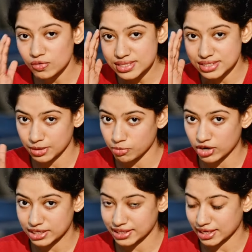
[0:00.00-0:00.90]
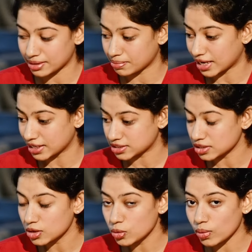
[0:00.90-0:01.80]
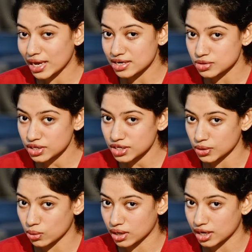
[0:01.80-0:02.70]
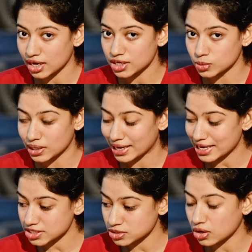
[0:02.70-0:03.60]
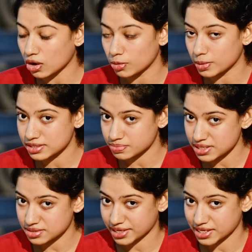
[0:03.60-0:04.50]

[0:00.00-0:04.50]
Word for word: Always keep one thing in mind. While doing yoga, your legs should always be